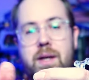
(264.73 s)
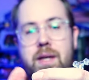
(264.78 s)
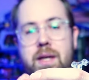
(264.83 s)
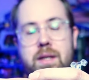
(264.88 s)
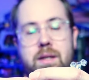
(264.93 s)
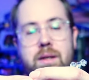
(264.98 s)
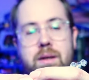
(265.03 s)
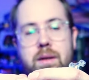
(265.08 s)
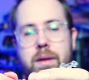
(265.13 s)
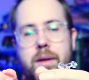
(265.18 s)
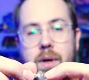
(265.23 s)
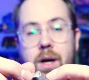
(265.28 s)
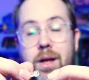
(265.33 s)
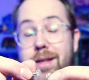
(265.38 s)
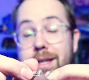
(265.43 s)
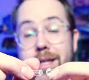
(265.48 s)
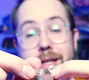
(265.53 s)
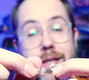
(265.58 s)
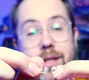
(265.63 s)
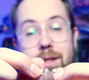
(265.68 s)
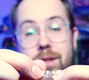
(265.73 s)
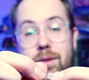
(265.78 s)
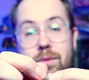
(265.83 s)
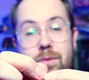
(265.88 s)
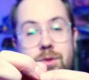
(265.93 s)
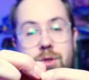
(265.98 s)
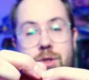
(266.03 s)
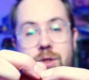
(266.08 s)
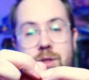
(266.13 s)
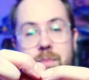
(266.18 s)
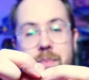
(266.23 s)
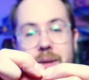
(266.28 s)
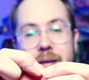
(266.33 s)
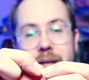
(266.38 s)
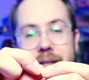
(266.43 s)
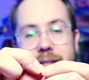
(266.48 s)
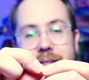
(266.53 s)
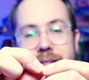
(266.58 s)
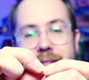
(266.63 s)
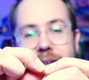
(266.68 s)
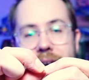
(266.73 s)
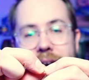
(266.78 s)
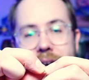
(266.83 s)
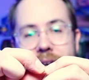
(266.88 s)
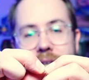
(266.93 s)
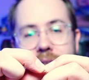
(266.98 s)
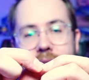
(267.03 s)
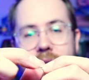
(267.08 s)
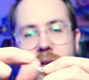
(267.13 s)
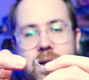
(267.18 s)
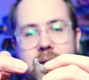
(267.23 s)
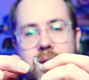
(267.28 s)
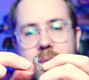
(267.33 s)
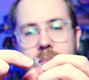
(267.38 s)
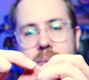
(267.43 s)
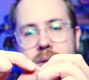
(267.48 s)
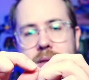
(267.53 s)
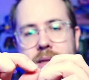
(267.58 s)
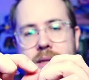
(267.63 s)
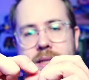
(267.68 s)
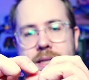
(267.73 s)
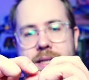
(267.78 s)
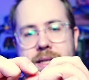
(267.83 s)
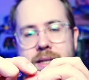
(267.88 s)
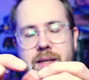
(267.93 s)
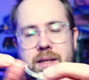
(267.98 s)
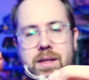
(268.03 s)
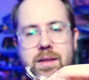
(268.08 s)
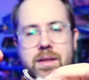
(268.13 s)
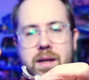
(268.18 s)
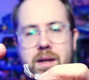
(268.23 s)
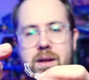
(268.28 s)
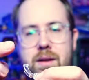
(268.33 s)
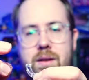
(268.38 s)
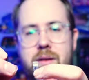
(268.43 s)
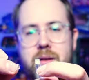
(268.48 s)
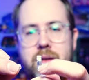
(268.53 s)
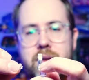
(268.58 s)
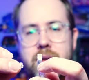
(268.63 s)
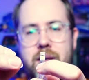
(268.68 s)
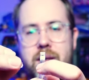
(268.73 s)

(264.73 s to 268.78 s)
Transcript: And all you need to do is just pick a side, plug it in there,